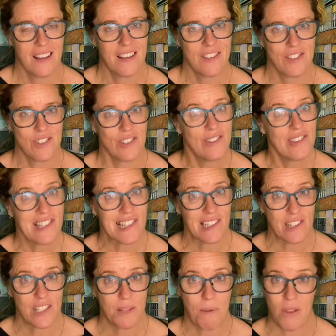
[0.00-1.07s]
students
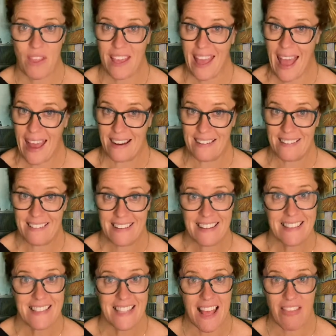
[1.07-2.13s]
learned about the
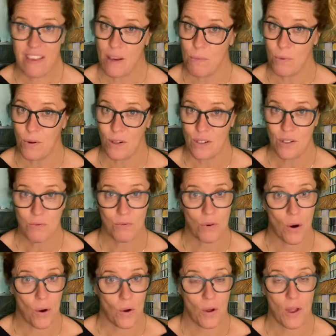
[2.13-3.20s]
candidates and the important
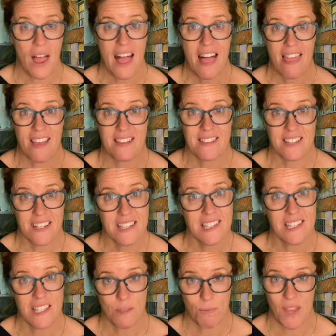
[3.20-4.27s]
role that
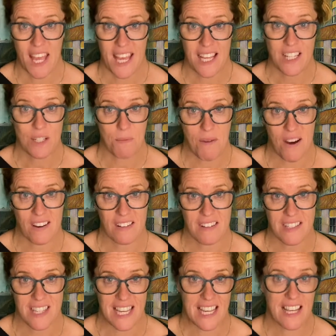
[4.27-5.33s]
citizens play in
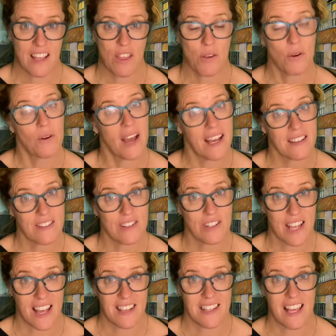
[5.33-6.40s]
democracy through
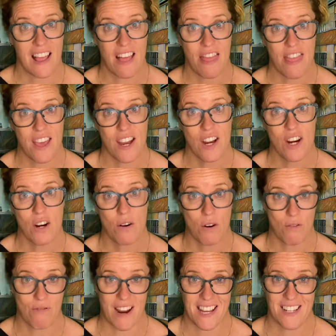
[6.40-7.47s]
exercising their
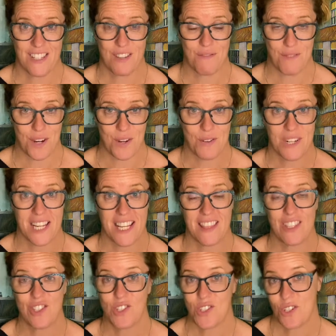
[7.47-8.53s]
right to vote in
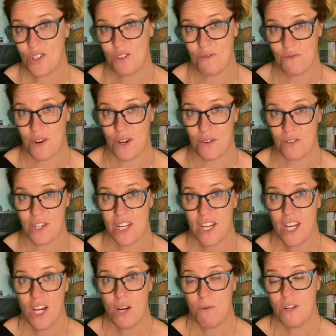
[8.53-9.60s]
the student vote,
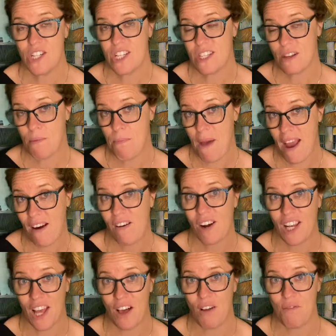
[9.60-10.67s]
which is a
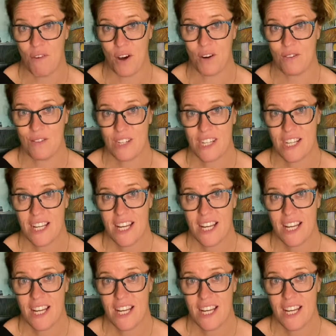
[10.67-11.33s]
parallel vote.